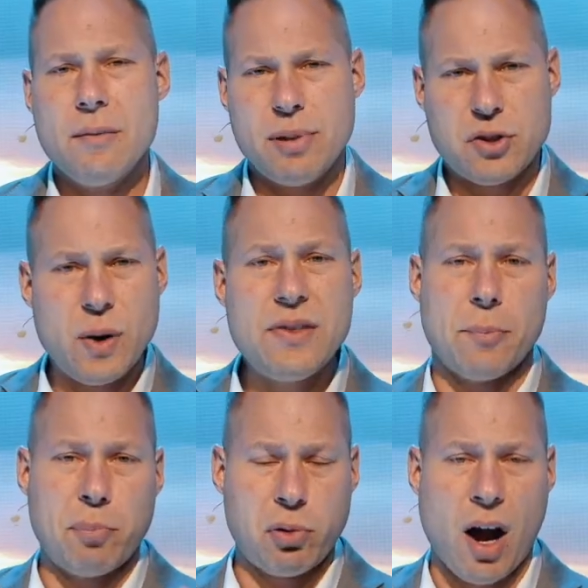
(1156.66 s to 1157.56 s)
Between the
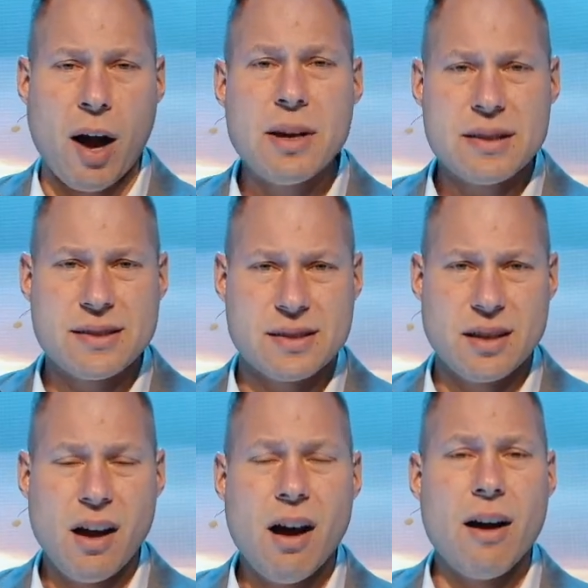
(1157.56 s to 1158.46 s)

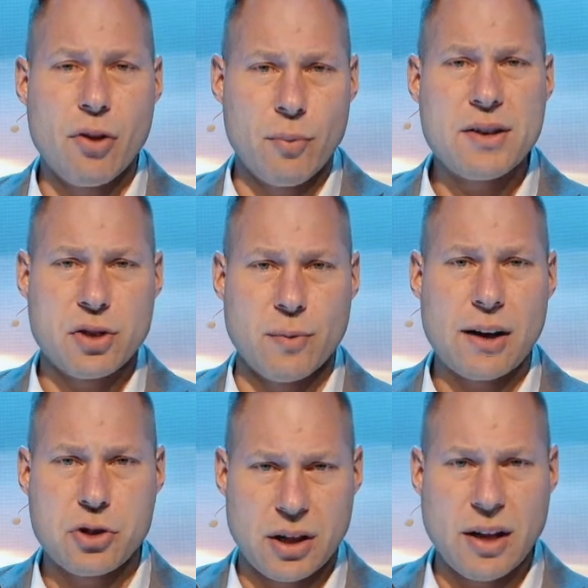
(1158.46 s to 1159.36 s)
promise of the
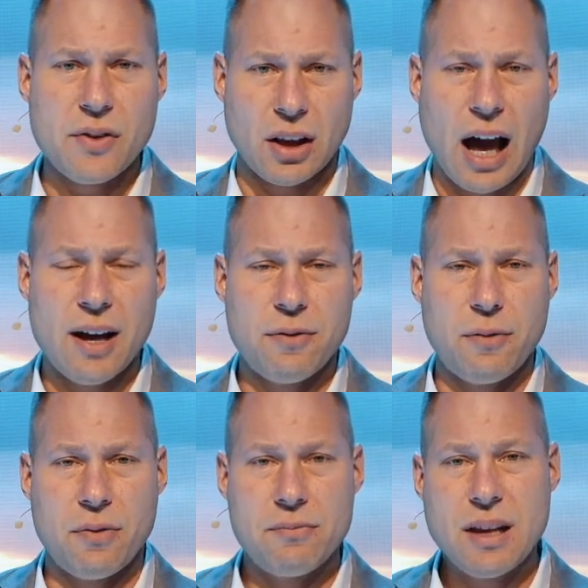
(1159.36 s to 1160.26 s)
resurrection and the
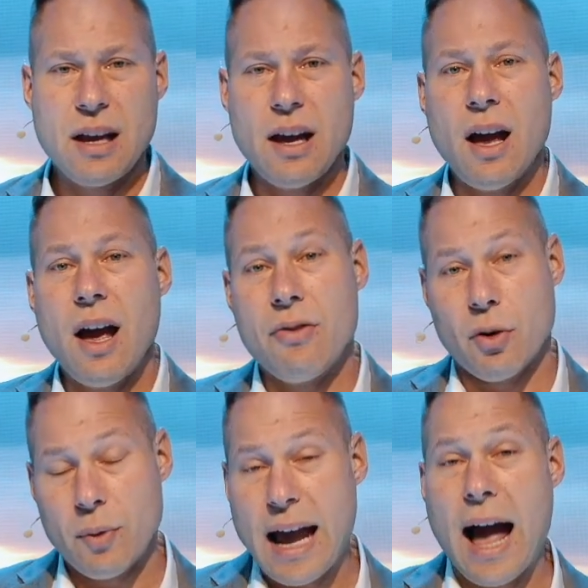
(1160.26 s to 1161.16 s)
life and the
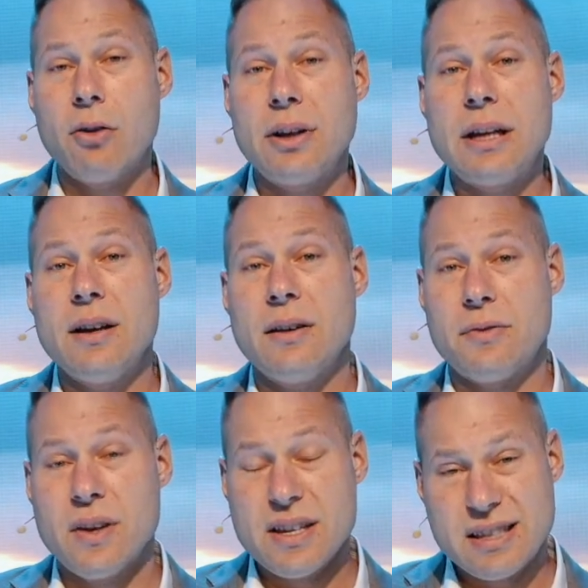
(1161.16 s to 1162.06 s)
reality
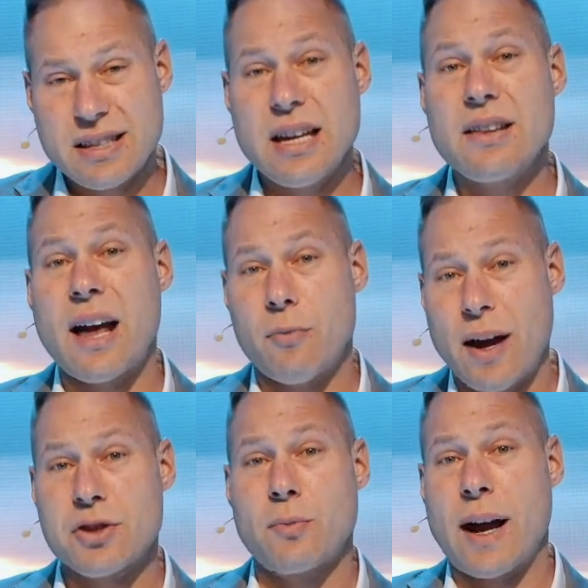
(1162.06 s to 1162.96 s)
of seeing that
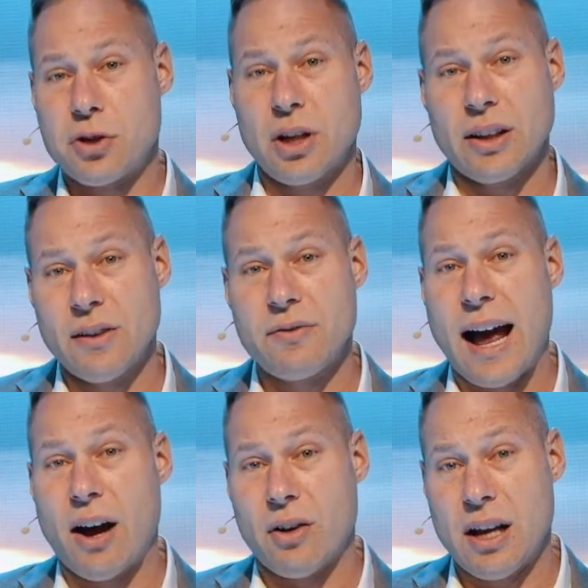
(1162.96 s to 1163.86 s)
resurrection lived
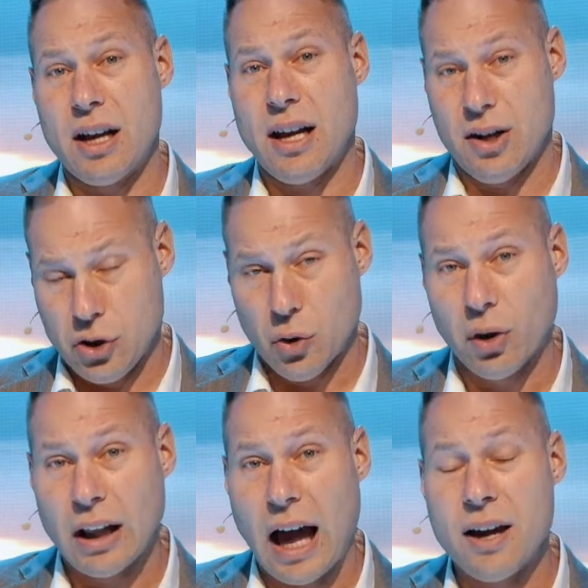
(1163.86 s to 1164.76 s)
out in
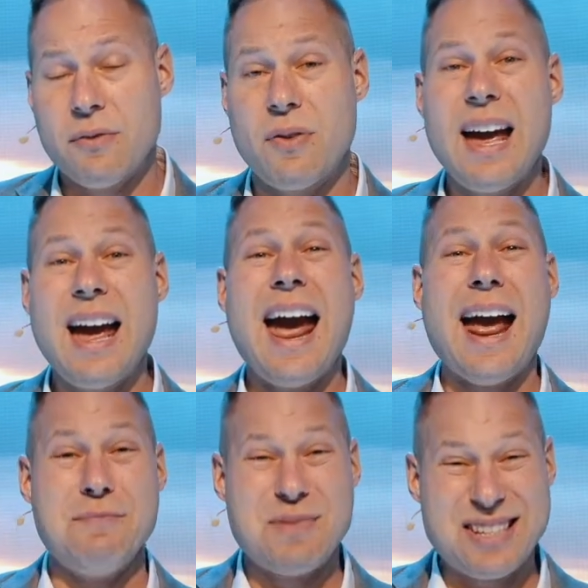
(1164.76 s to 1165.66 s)
your life
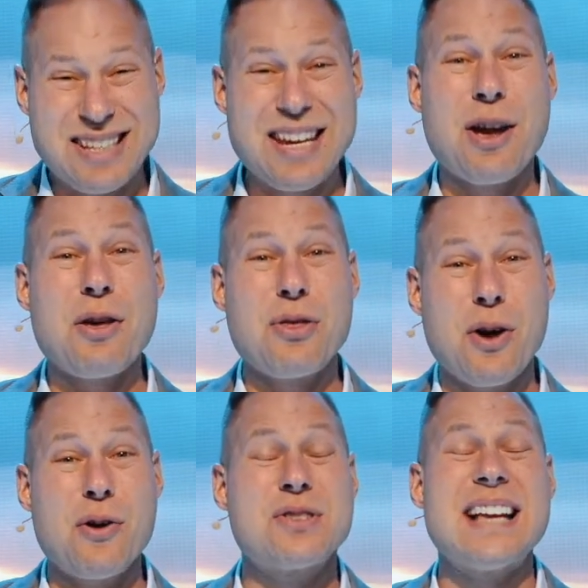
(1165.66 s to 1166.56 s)
and seeing
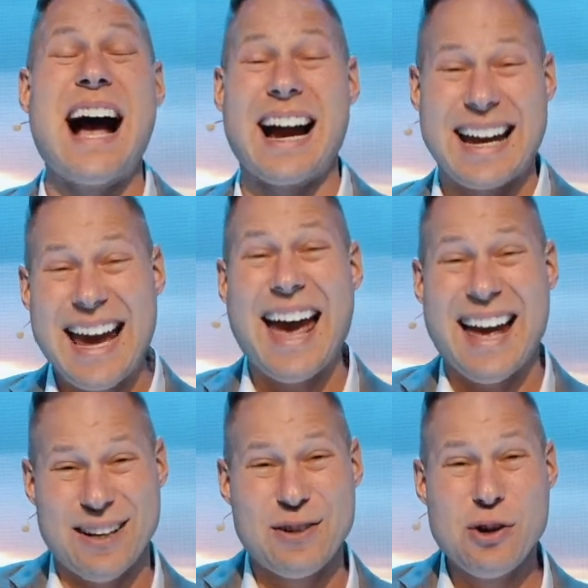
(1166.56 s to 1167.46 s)
those
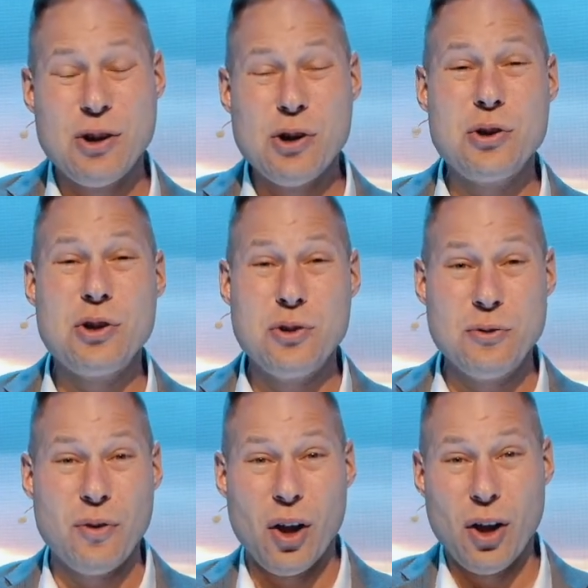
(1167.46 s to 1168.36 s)
again who
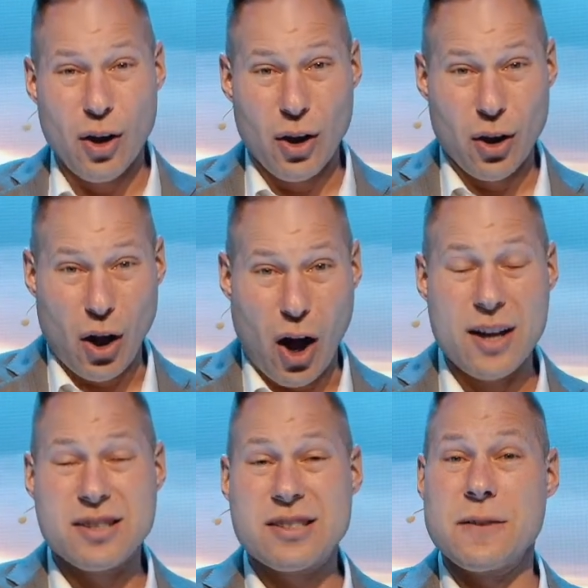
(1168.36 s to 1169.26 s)
you've
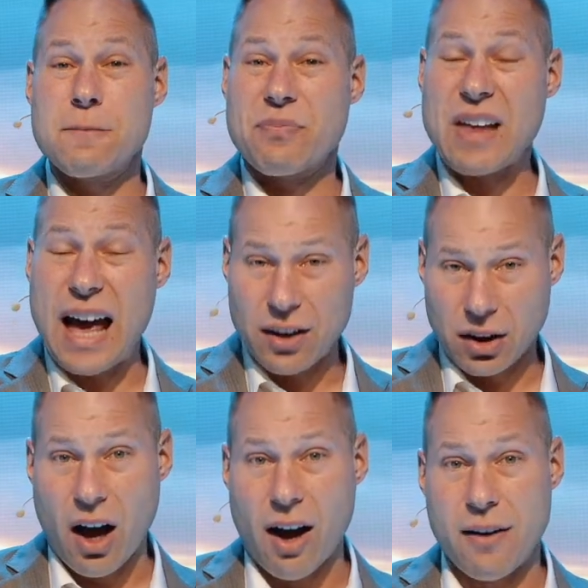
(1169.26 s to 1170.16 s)
lost and
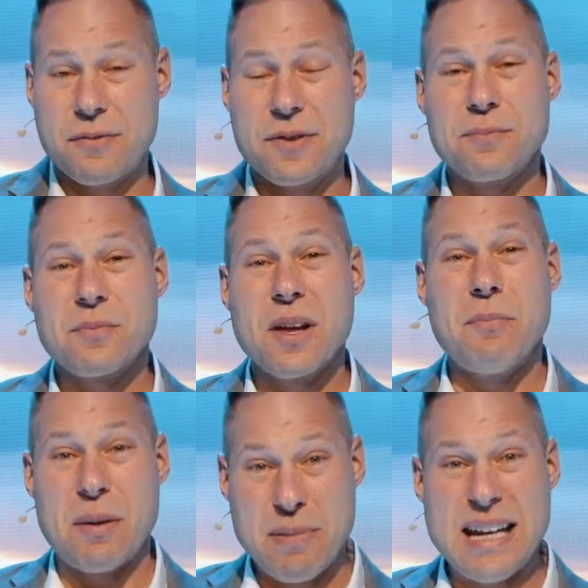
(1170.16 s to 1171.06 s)
loved,
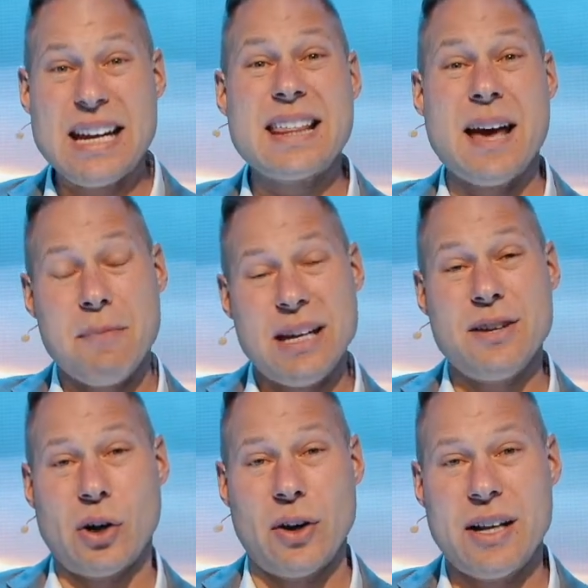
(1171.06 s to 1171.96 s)
but meeting them in
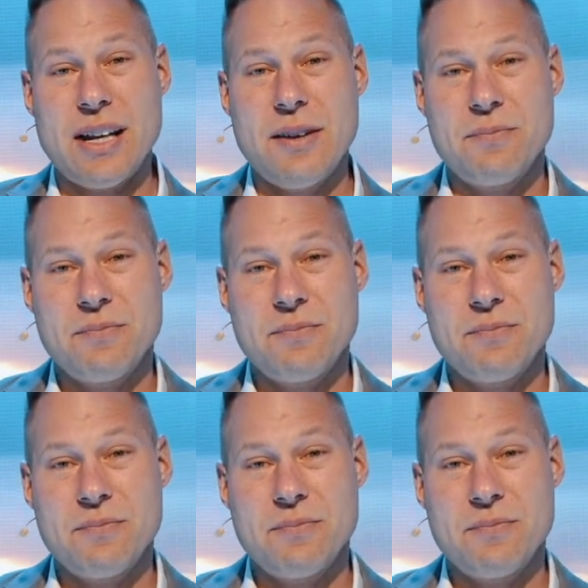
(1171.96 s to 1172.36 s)
eternity,